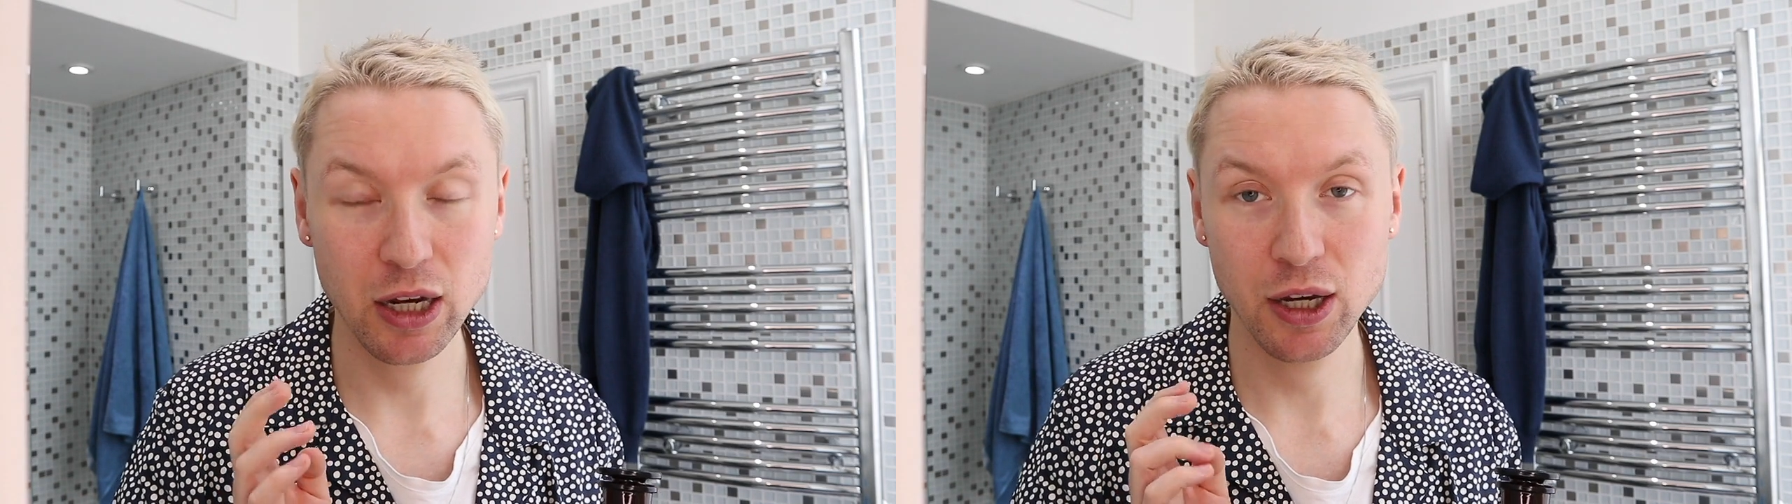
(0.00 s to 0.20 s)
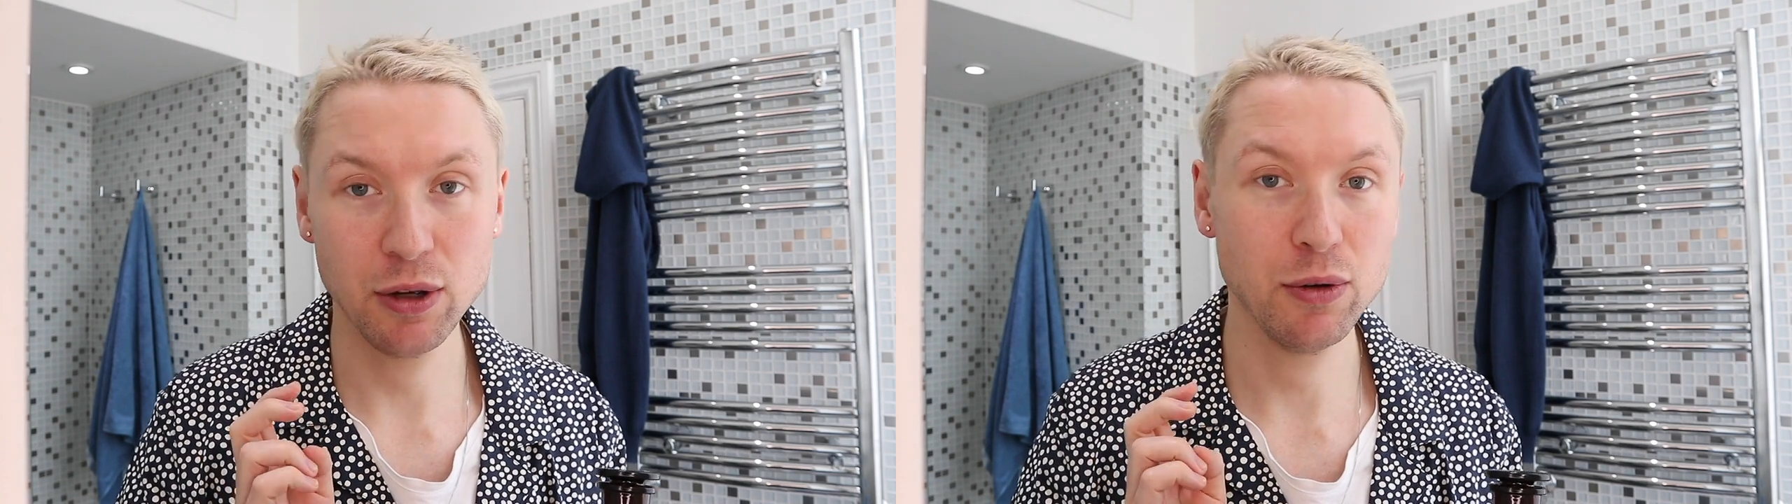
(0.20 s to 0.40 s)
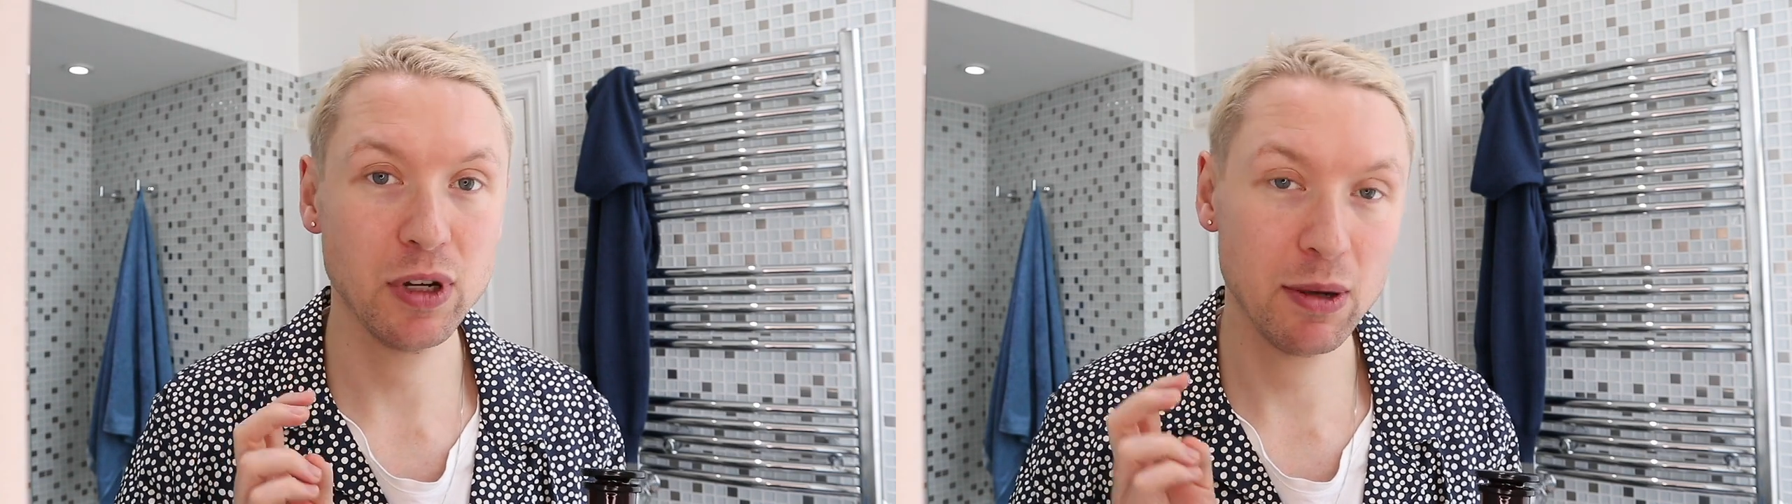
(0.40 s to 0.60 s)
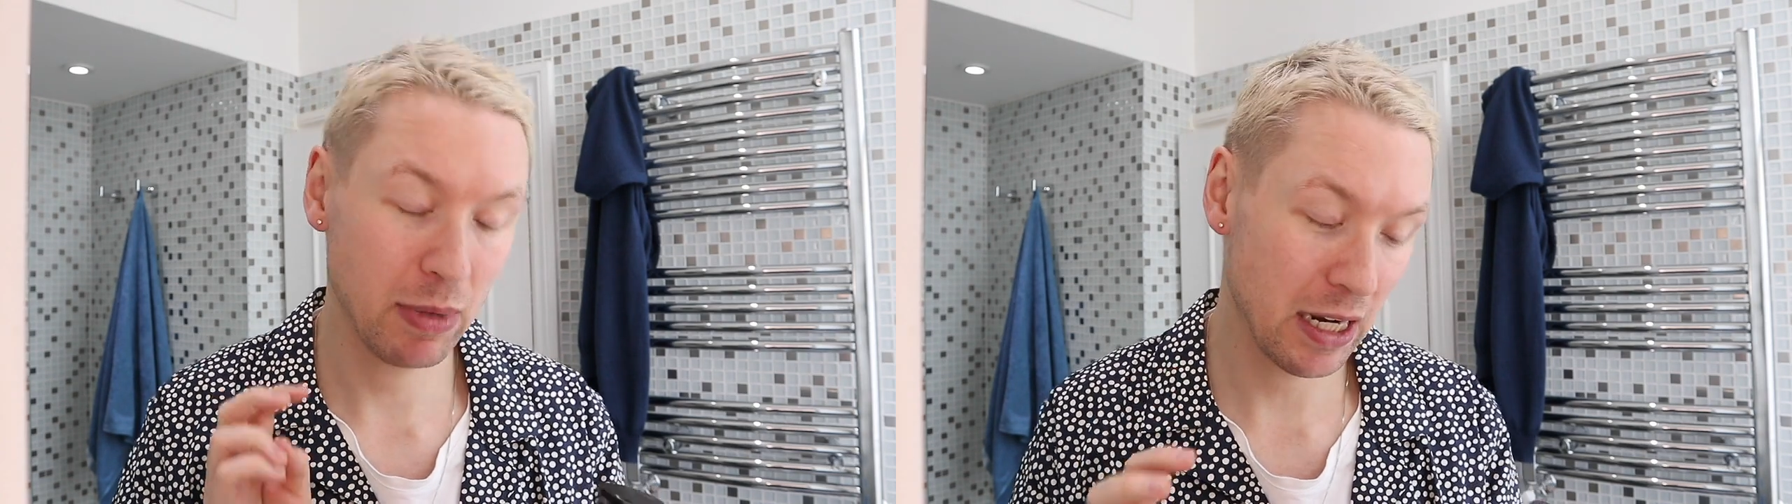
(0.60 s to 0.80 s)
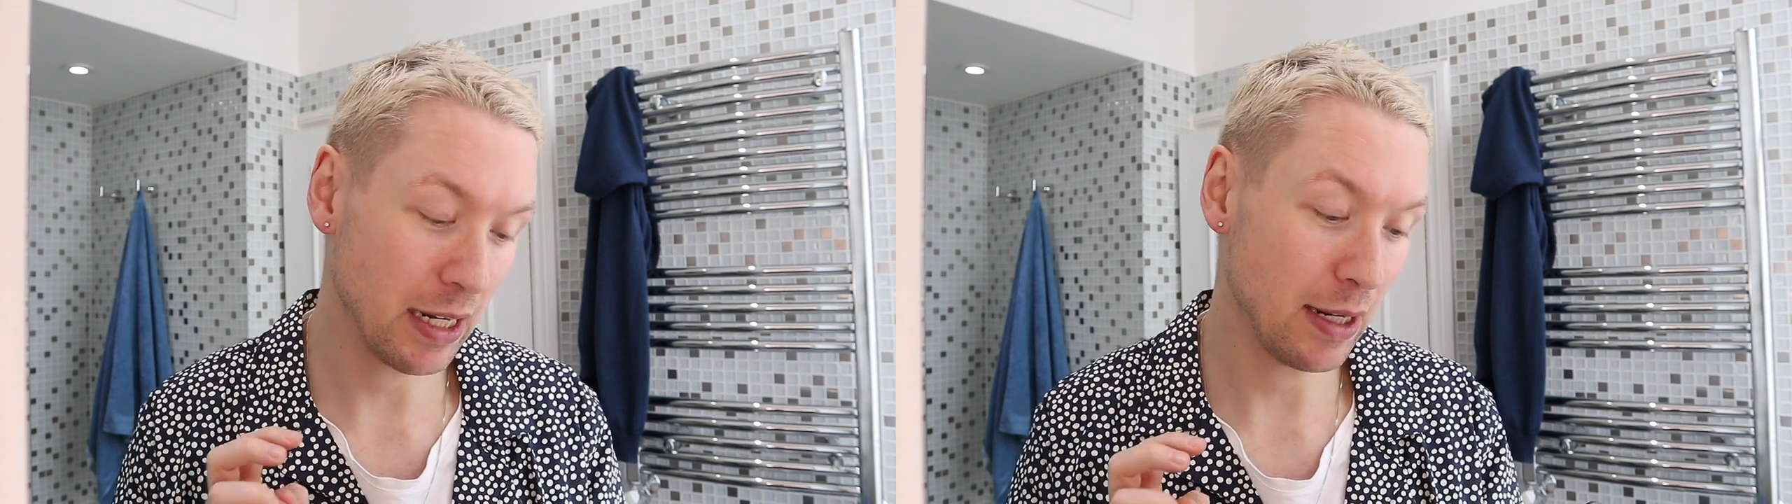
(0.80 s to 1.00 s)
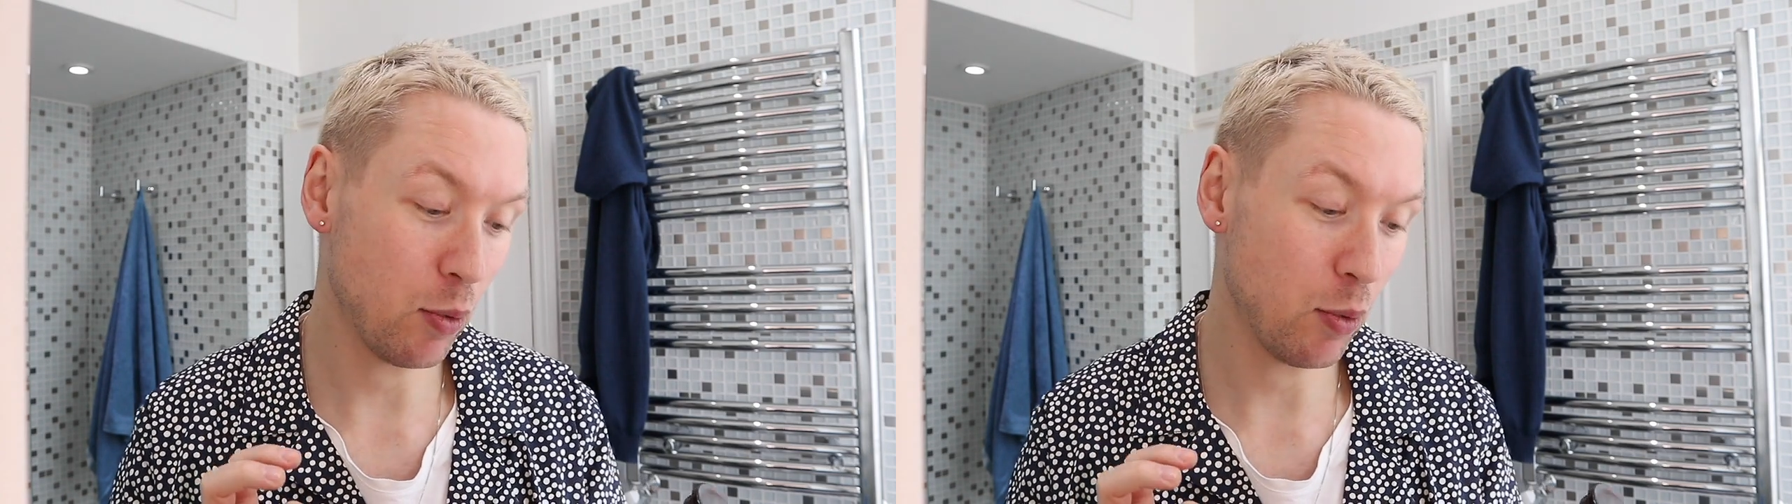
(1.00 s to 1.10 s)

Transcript: go completely